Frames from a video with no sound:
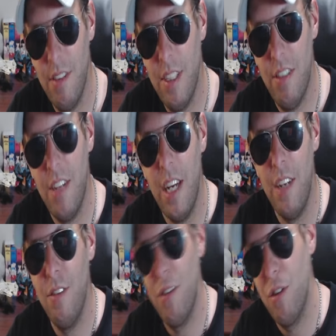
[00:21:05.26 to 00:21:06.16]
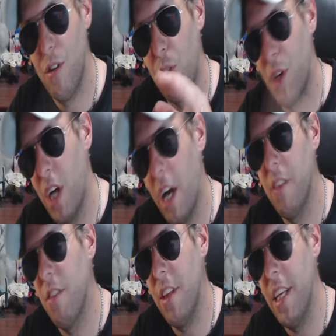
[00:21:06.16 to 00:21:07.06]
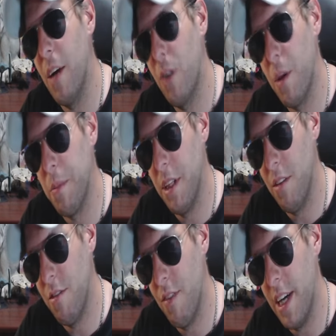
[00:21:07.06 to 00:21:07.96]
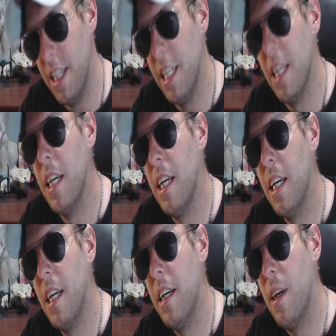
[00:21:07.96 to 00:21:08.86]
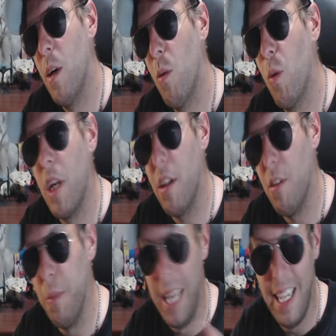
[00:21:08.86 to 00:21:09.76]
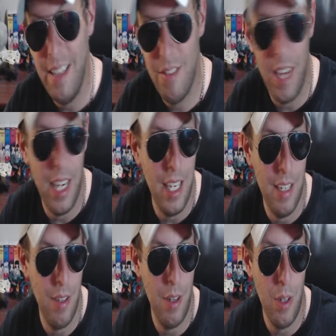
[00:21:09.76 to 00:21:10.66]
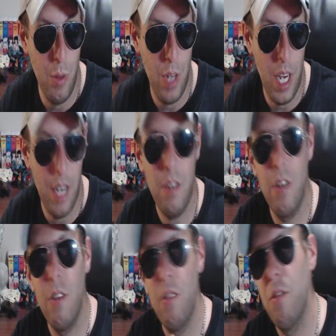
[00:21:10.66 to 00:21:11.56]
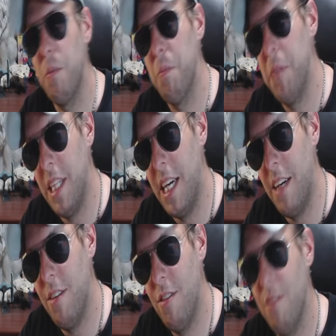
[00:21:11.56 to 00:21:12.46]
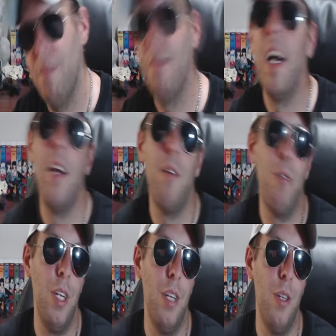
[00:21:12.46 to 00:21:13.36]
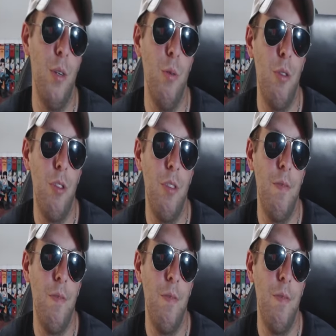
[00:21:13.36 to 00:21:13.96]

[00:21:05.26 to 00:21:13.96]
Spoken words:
It's nice. So regardless of the outcome of this fight, we'll get some insight into the new characters. Plus, I don't really lose.